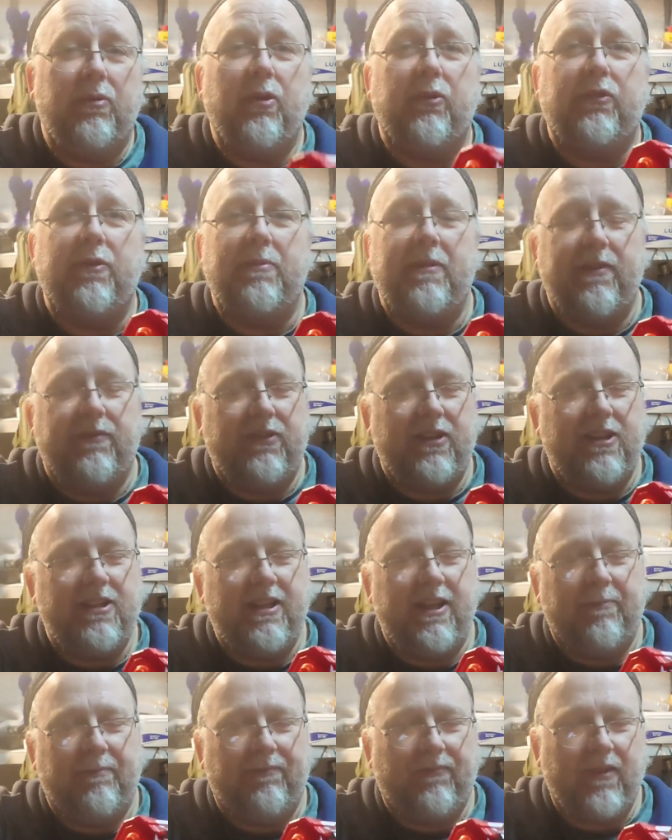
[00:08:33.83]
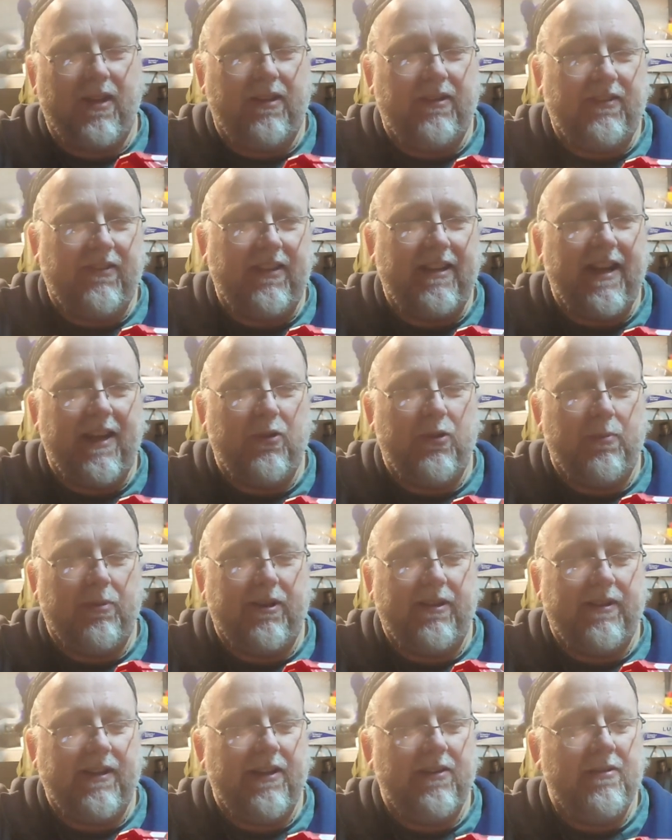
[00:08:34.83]
not something I've seen yet. I haven't seen how they
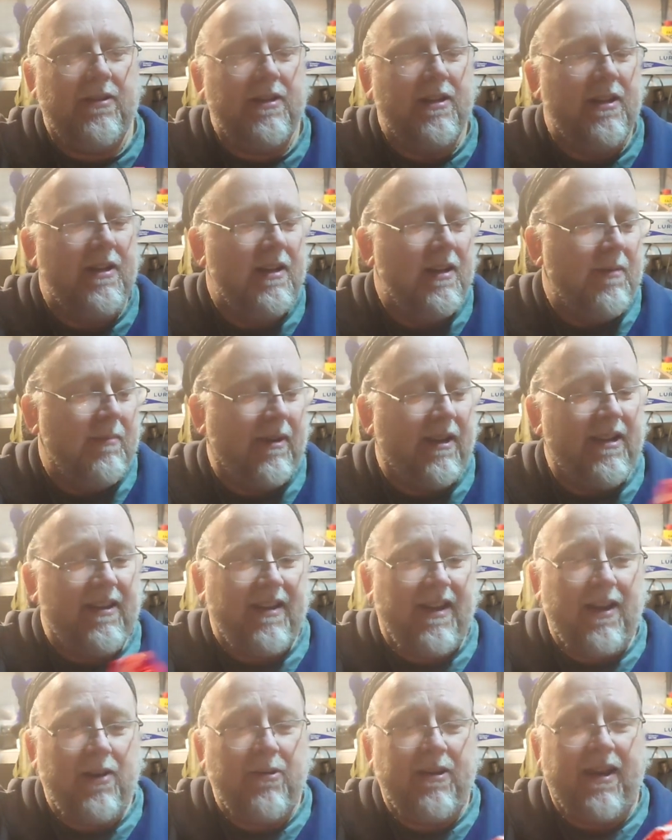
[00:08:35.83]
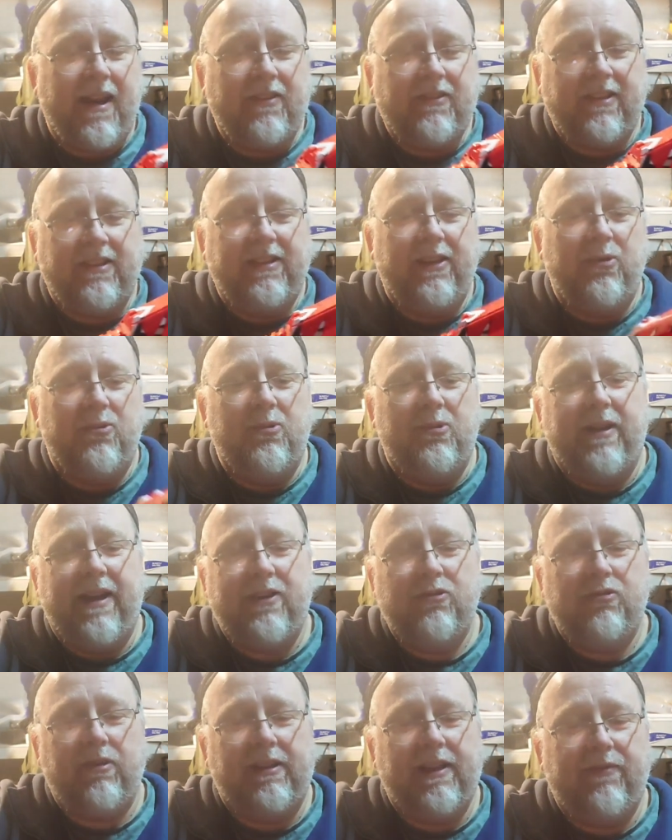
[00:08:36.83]
break down. But yeah, anyway, as a little
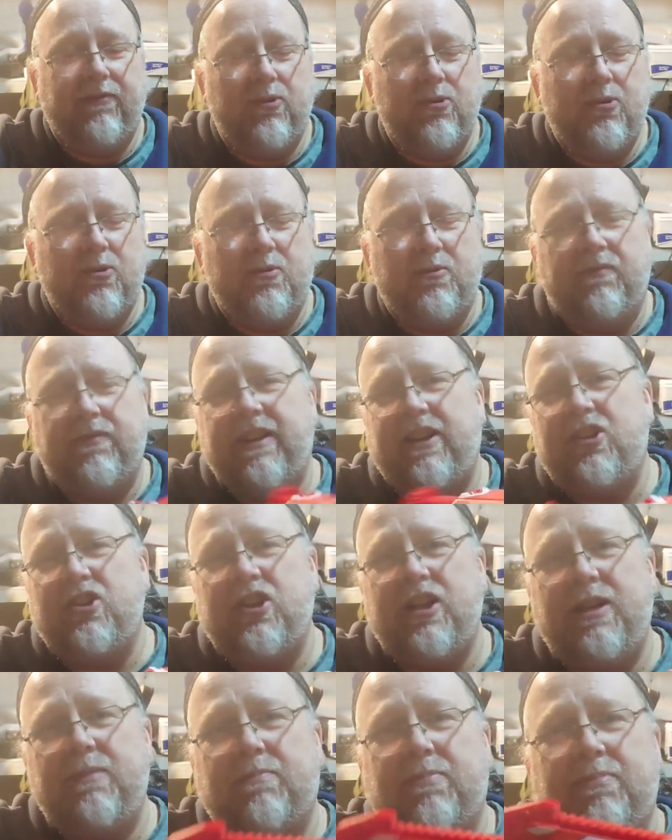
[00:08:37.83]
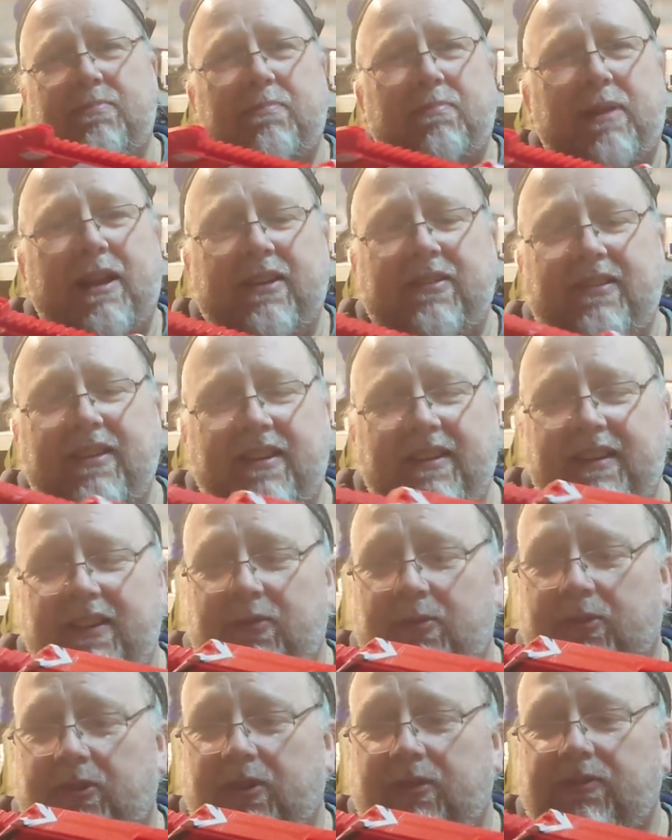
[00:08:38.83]
entry level, very cheap blaster,
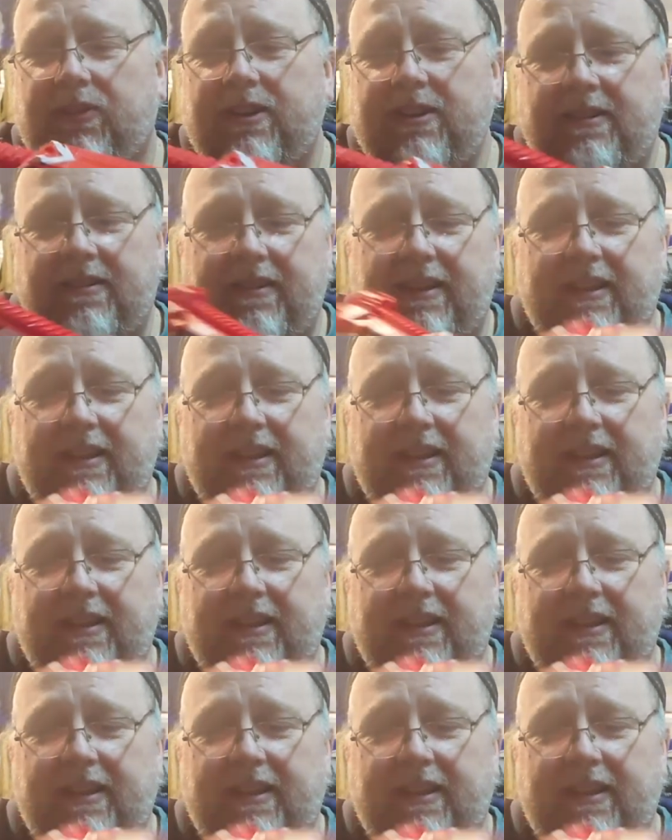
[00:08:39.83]
this was good fun.